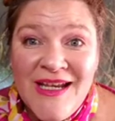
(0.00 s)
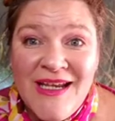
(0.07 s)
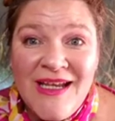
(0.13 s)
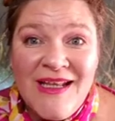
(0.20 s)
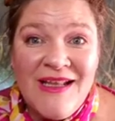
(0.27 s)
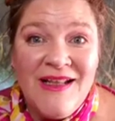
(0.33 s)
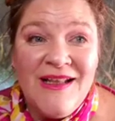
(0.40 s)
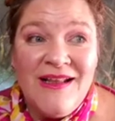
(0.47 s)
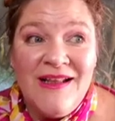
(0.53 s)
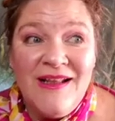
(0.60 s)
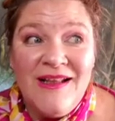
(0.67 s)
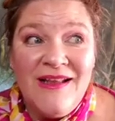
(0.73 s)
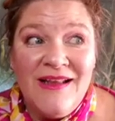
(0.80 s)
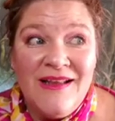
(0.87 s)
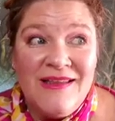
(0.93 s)
in
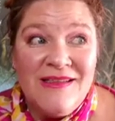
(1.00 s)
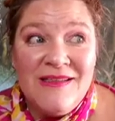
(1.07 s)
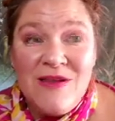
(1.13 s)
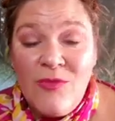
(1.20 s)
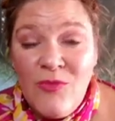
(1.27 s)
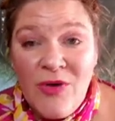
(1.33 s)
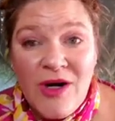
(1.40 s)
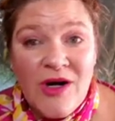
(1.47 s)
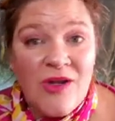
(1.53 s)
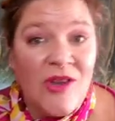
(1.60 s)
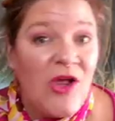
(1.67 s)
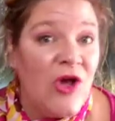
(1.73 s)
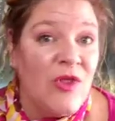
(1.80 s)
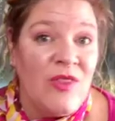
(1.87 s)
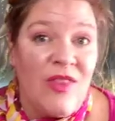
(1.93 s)
somewhere
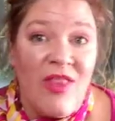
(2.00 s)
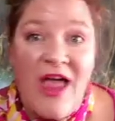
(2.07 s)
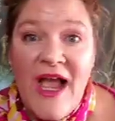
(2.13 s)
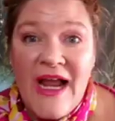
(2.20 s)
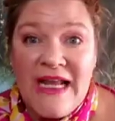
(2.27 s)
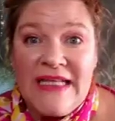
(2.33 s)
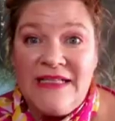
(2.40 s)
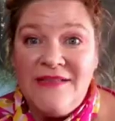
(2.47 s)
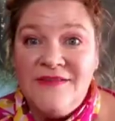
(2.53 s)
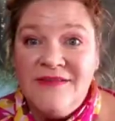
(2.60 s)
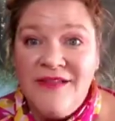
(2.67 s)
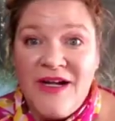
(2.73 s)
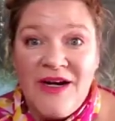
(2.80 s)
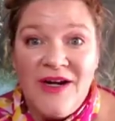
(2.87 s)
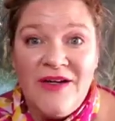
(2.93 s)
along the line
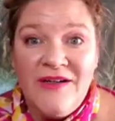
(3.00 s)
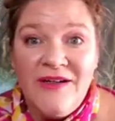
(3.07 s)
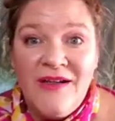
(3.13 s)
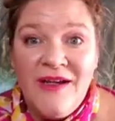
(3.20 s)
there.